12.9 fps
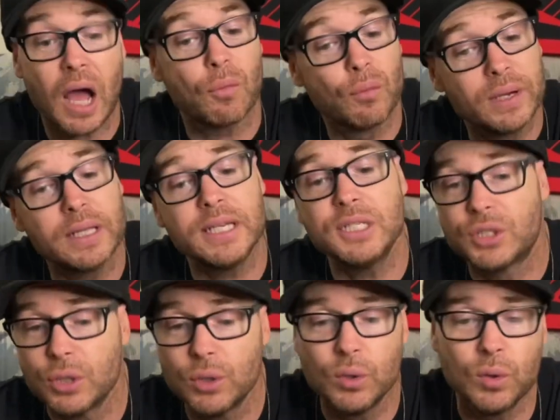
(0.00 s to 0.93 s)
really
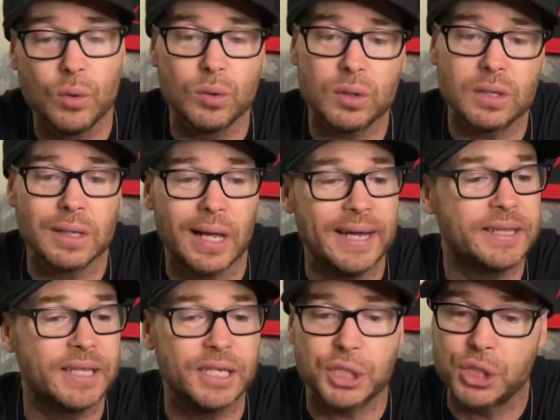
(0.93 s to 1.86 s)
do like
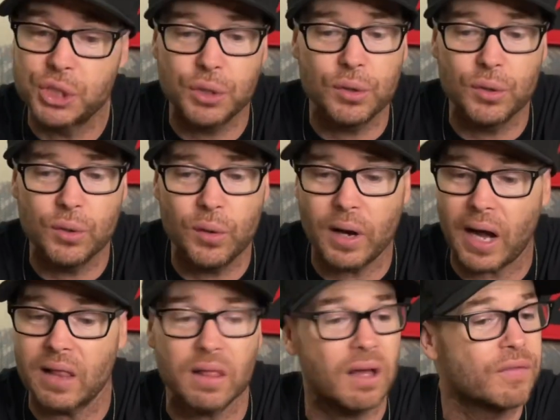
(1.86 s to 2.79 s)
this shoe.
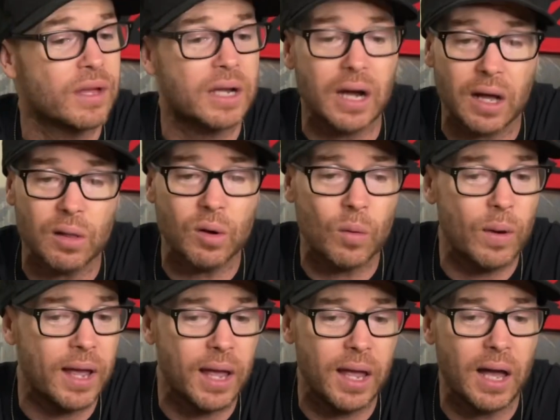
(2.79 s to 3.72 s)
I love the
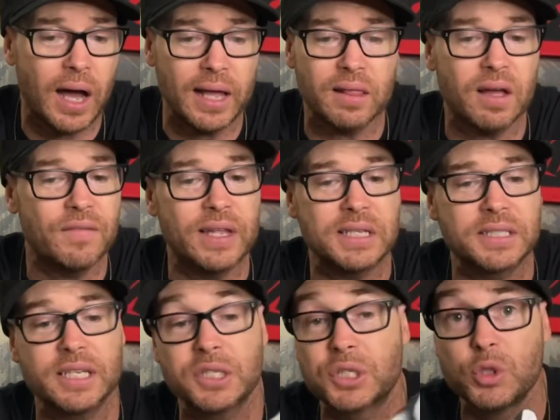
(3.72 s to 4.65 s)
colorway. I love that it
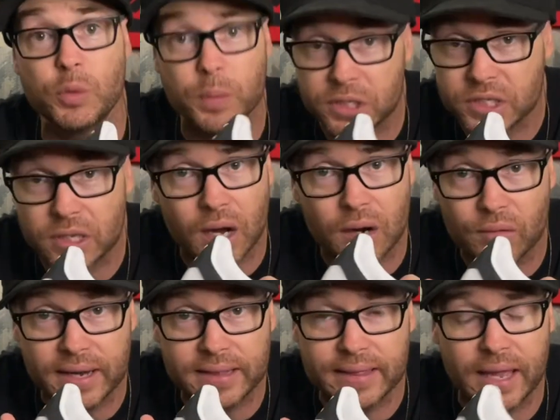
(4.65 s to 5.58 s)
says Superstar
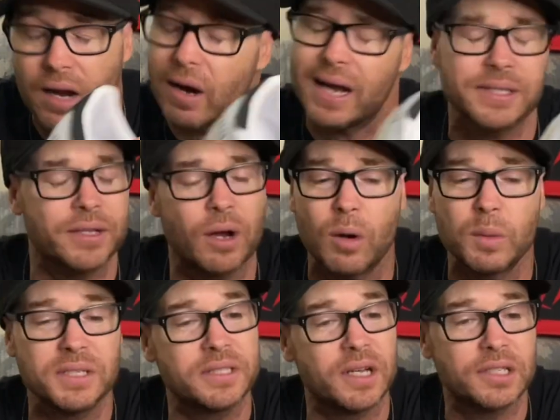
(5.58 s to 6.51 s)
right there, as it
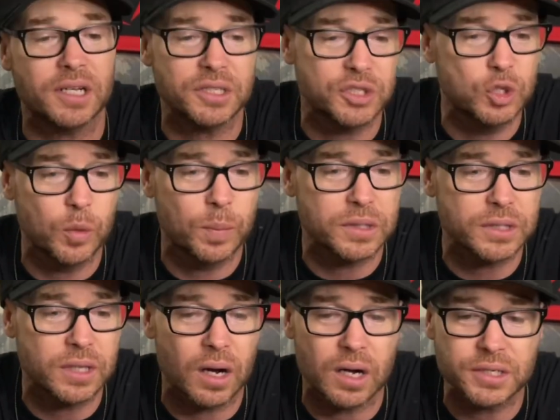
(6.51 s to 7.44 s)
always does on
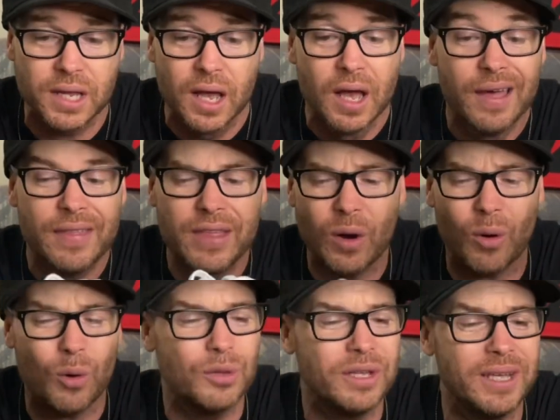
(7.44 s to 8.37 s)
Superstars. The
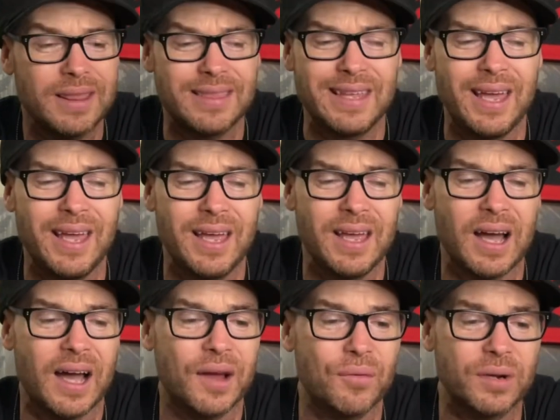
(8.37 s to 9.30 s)
only thing
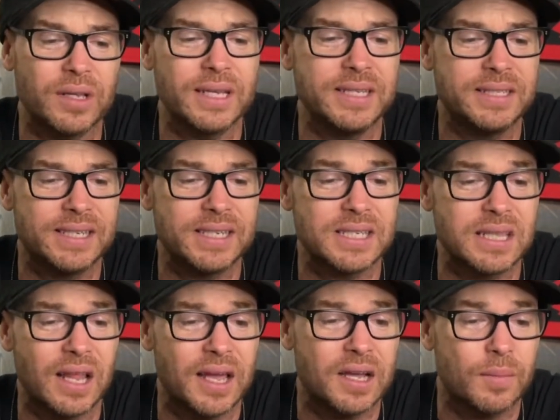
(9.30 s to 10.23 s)
I really
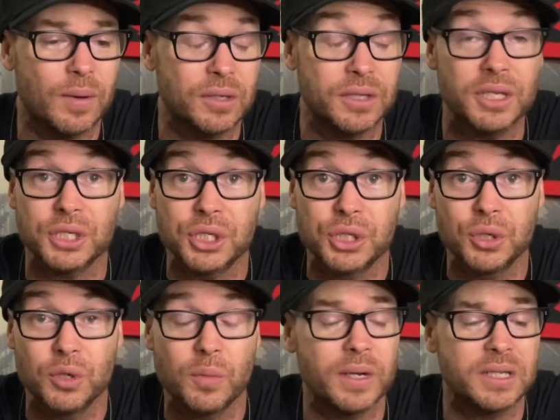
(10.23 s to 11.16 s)
dislike about this
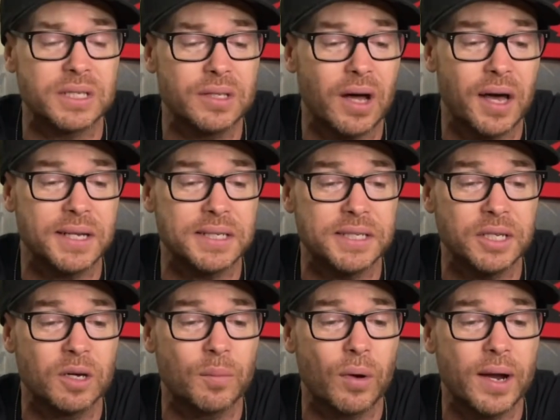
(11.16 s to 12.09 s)
shoe, but it's not a
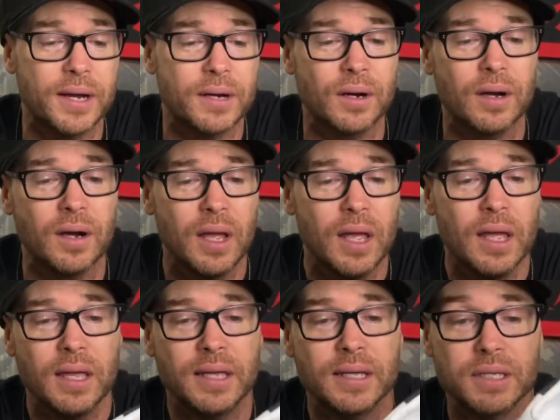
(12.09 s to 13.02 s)
deal breaker,
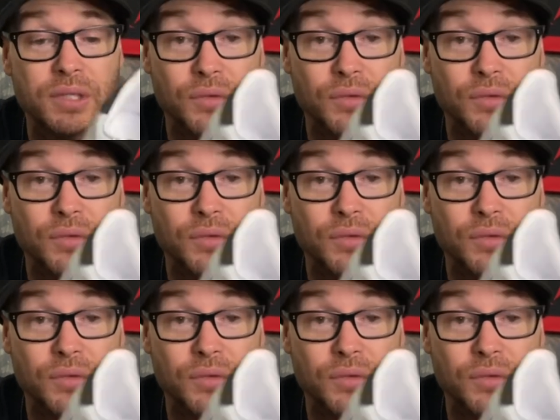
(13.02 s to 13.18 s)
is